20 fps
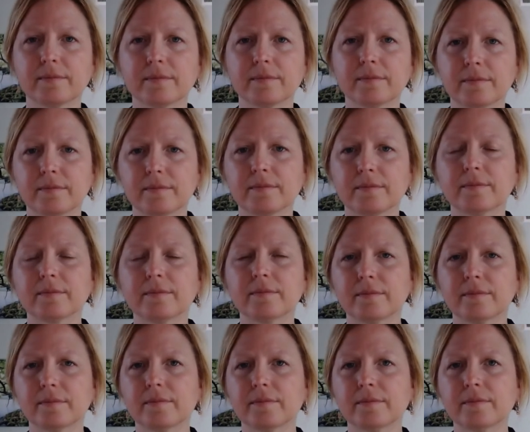
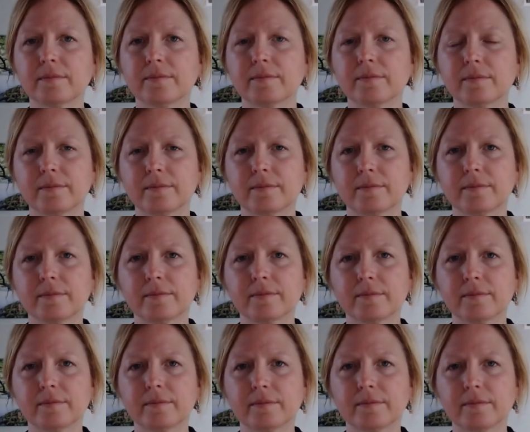
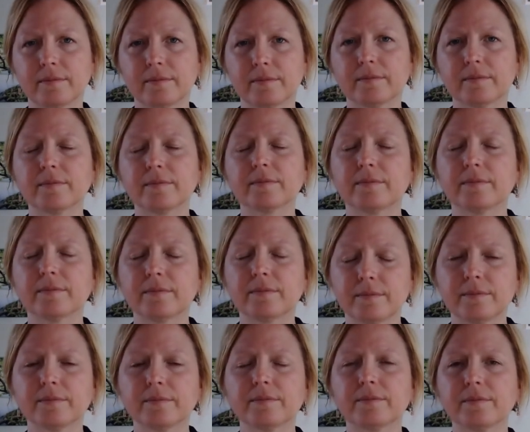
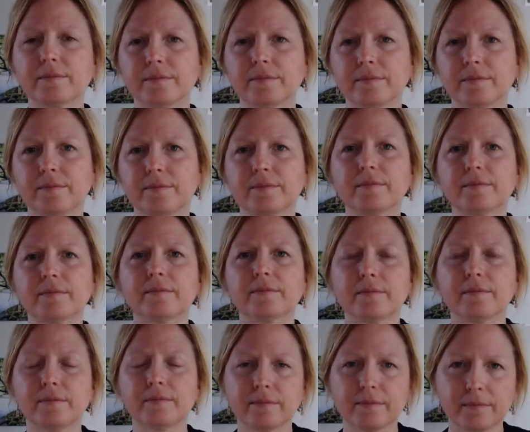
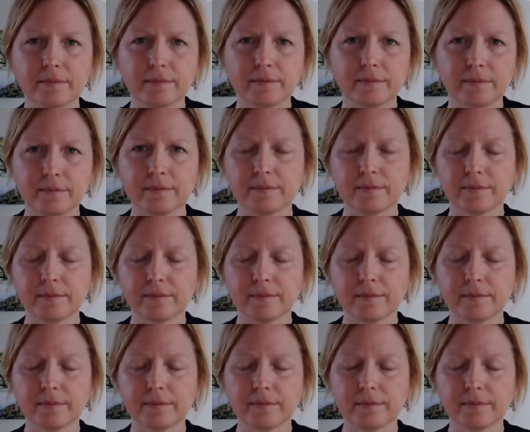(not speaking)